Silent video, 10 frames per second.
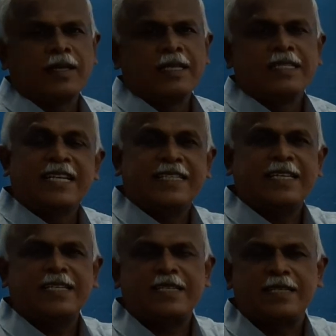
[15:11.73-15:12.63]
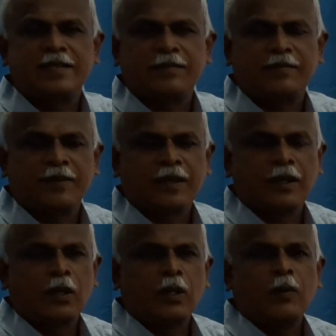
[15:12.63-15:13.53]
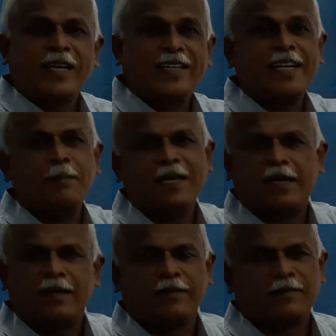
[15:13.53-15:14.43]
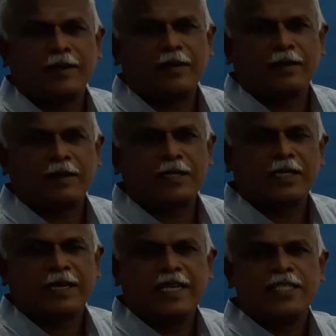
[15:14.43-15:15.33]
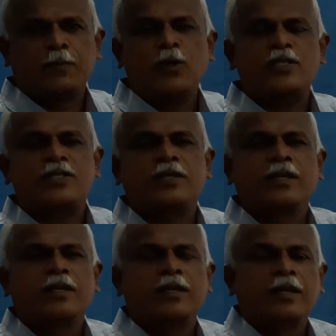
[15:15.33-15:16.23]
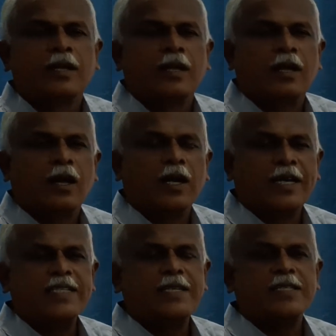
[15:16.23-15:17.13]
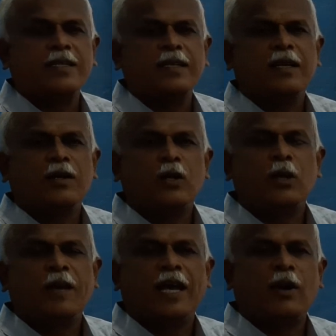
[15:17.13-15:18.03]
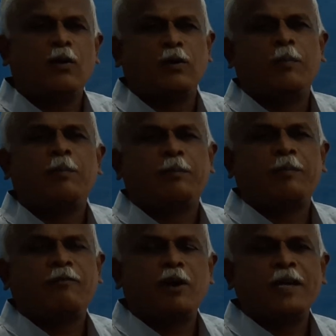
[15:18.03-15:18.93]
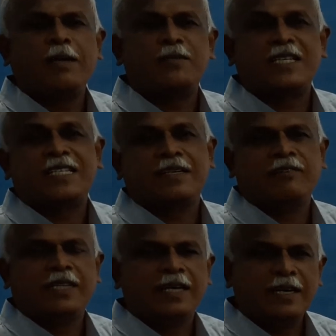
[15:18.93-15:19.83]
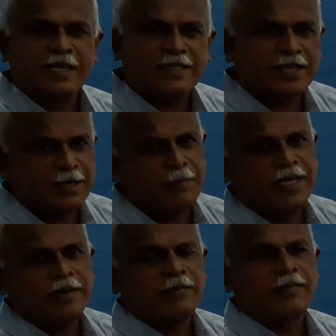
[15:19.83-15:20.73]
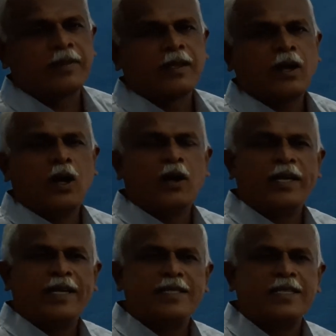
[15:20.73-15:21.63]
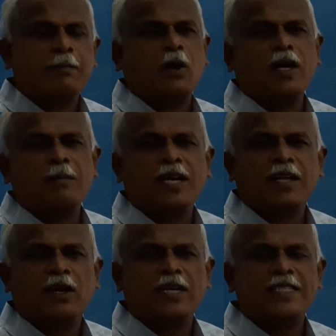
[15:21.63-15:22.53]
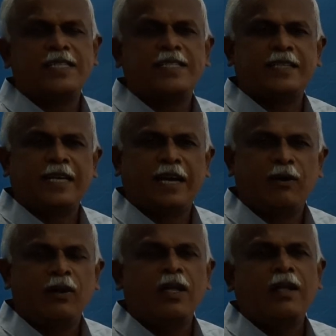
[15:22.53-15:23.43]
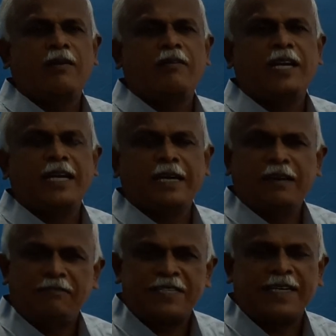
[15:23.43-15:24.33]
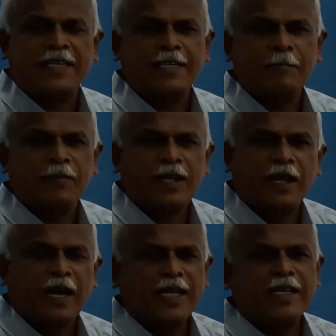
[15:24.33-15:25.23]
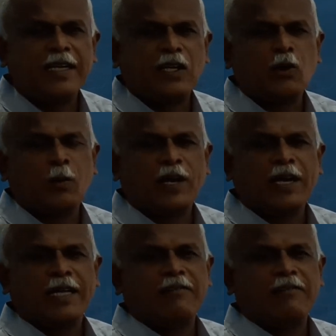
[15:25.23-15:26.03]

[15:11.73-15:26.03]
such as your treadmill in a sports organization, you may have warming up session with a treadmill, or you can say bodybuilding organization, they have weighting lifts and other crowbar and